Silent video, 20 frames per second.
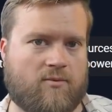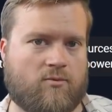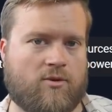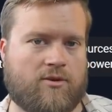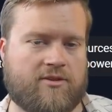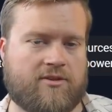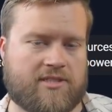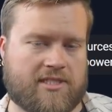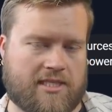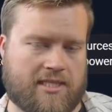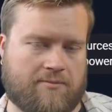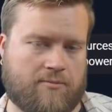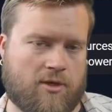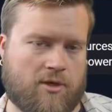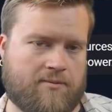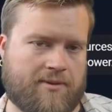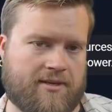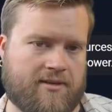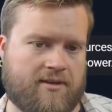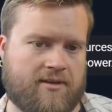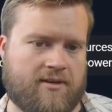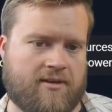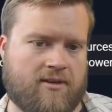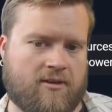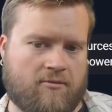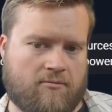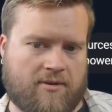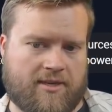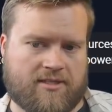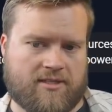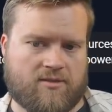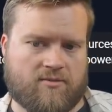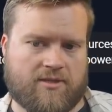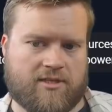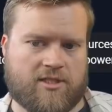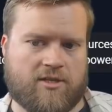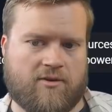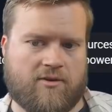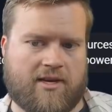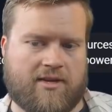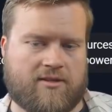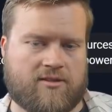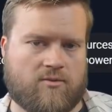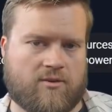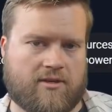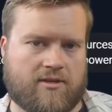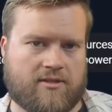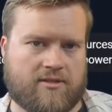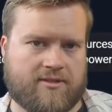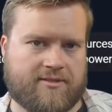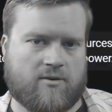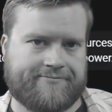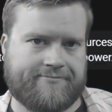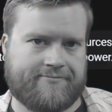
We'll use it in a moment, but I just want to show you how this works.